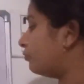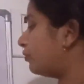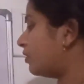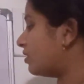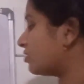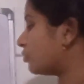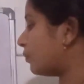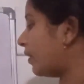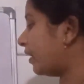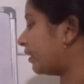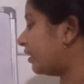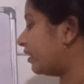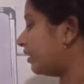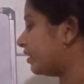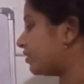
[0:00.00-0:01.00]
First
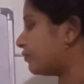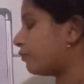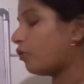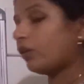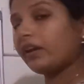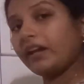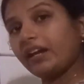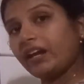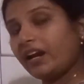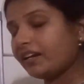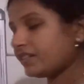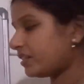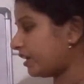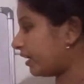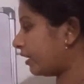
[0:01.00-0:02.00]
bracket is for a
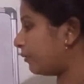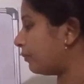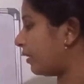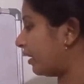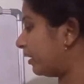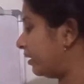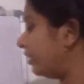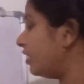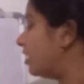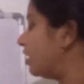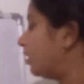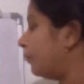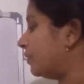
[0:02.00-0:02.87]
and second bracket